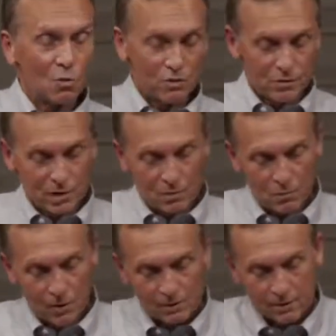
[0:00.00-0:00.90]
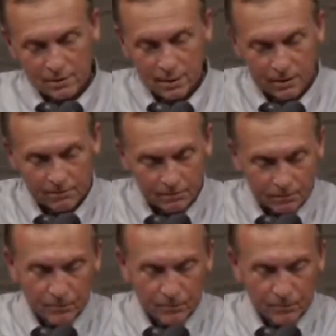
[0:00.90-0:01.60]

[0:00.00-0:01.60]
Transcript: So we're celebrating today.